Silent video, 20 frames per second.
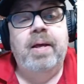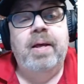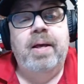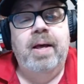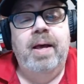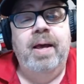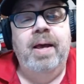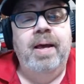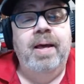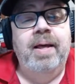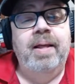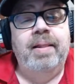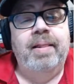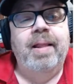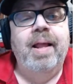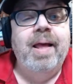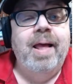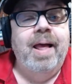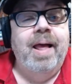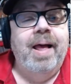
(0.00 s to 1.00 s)
and
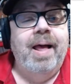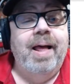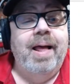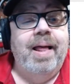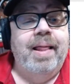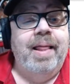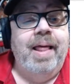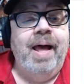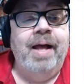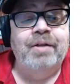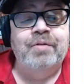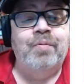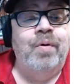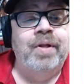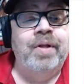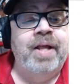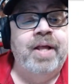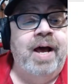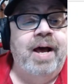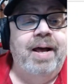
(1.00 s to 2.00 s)
that's
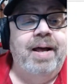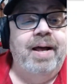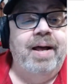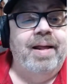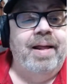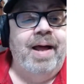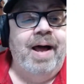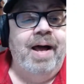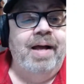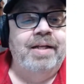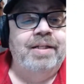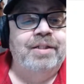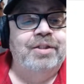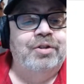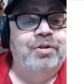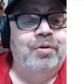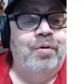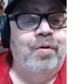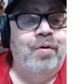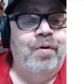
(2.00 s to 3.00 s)
what I
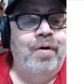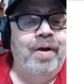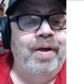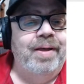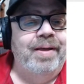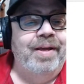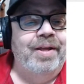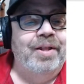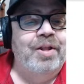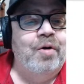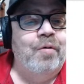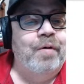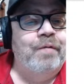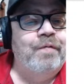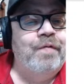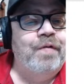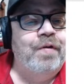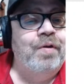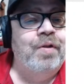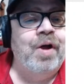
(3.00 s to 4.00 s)
enjoy.
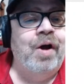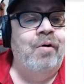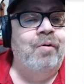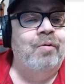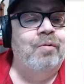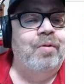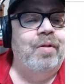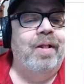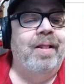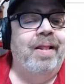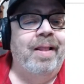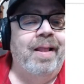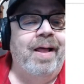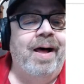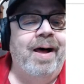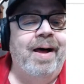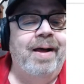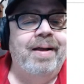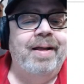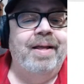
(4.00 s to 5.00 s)
If you don't
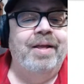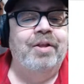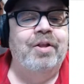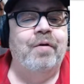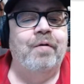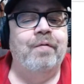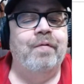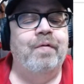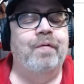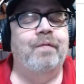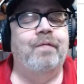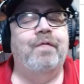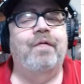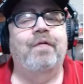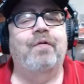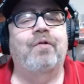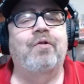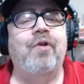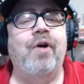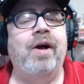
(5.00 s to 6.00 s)
like, if
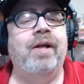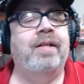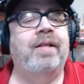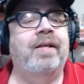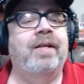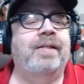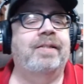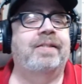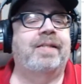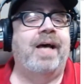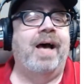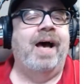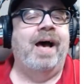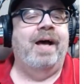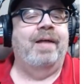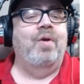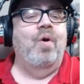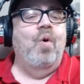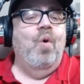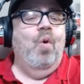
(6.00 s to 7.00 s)
you're trying to
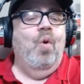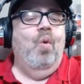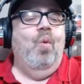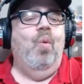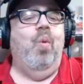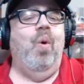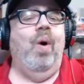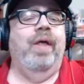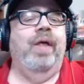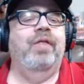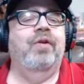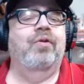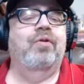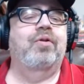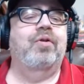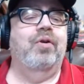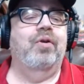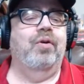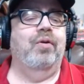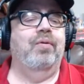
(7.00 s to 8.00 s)
decide whether
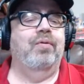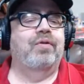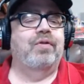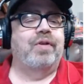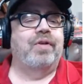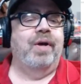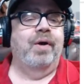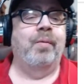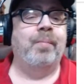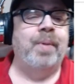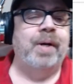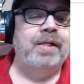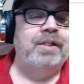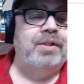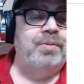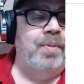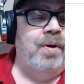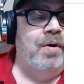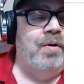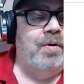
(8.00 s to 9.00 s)
to sell
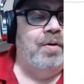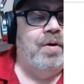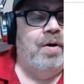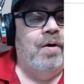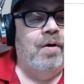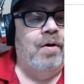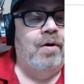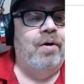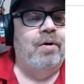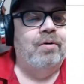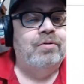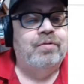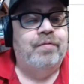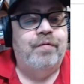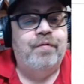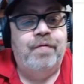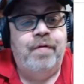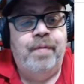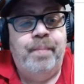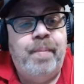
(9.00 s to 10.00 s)
baseball cards,
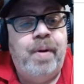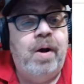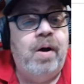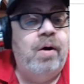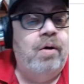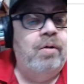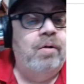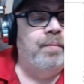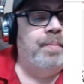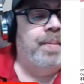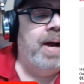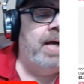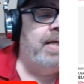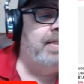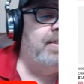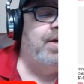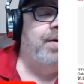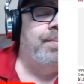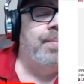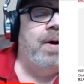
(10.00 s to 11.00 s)
football, or
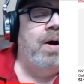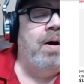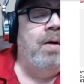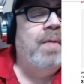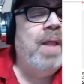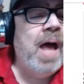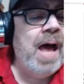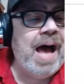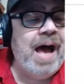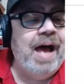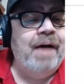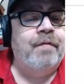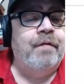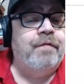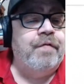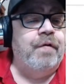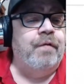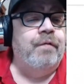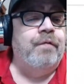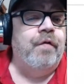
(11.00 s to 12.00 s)
basketball. I have a
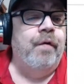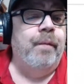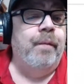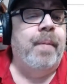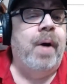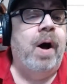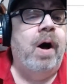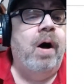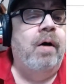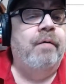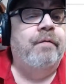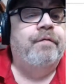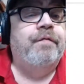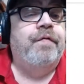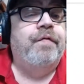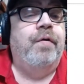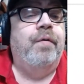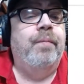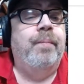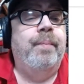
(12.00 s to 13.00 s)
few football, a
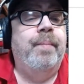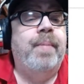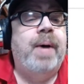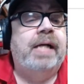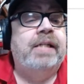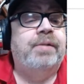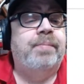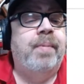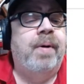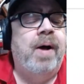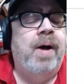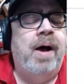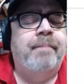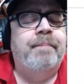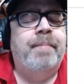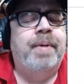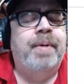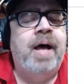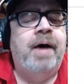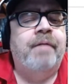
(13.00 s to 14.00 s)
few basketball,
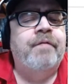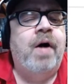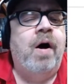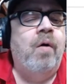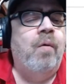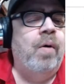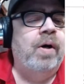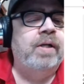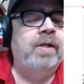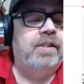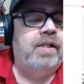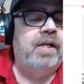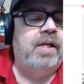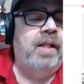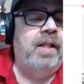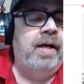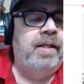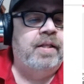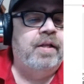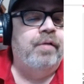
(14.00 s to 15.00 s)
but I've always
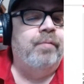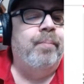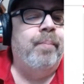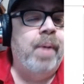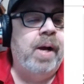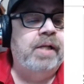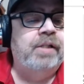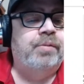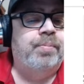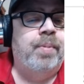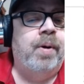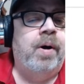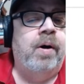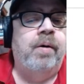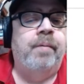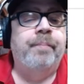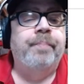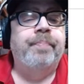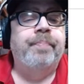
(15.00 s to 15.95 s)
collected baseball,